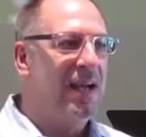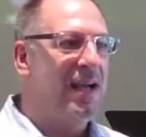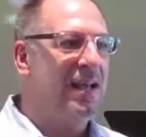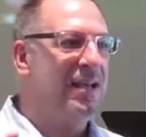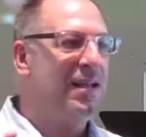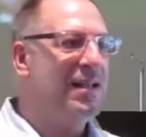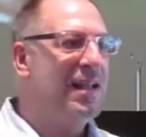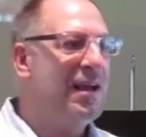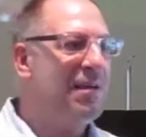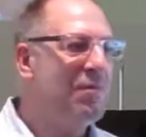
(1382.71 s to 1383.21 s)
And
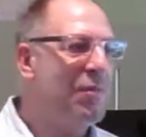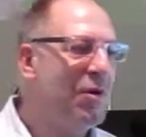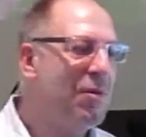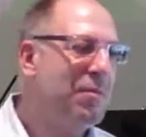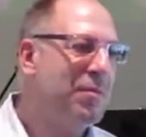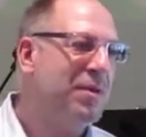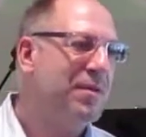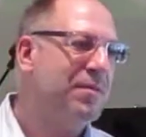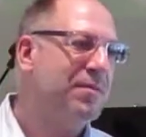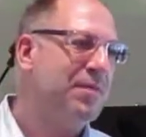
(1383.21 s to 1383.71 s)
in that
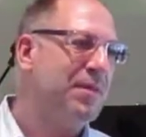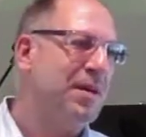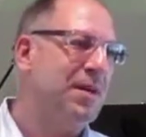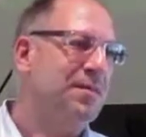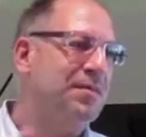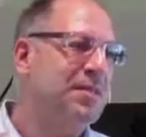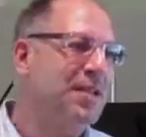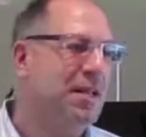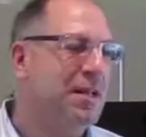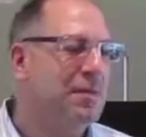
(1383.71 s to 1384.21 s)
moment of,
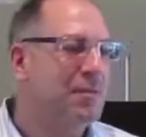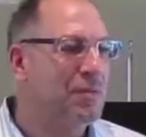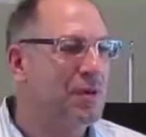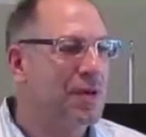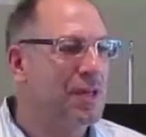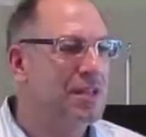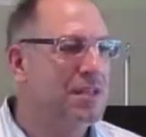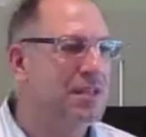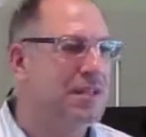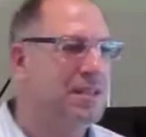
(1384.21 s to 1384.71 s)
of
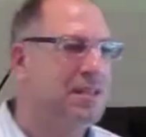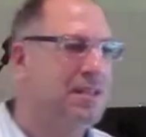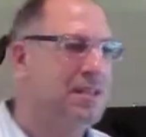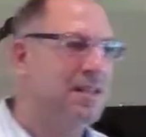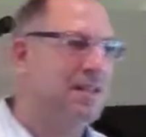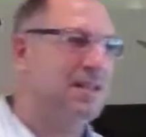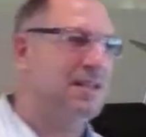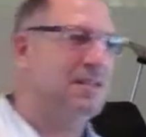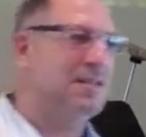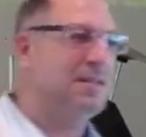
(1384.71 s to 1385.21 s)
celebration
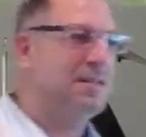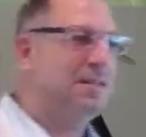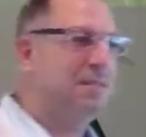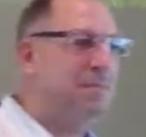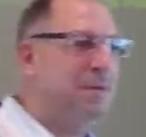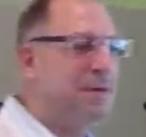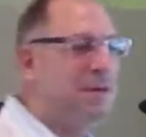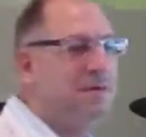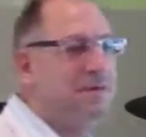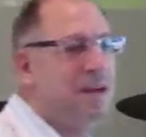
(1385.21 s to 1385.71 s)
and the
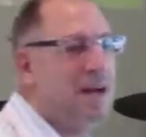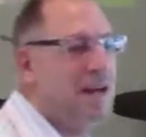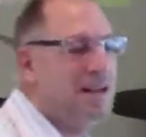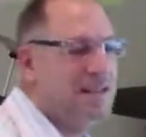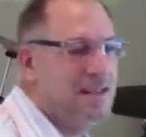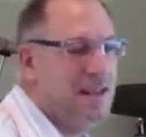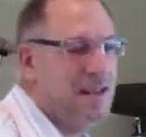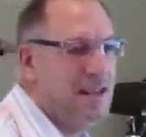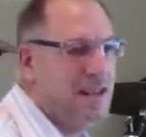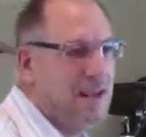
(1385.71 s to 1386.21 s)
Spirit of
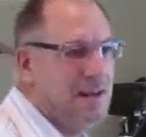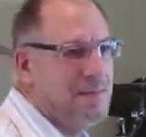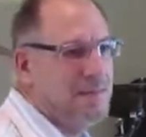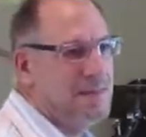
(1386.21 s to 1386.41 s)
God came.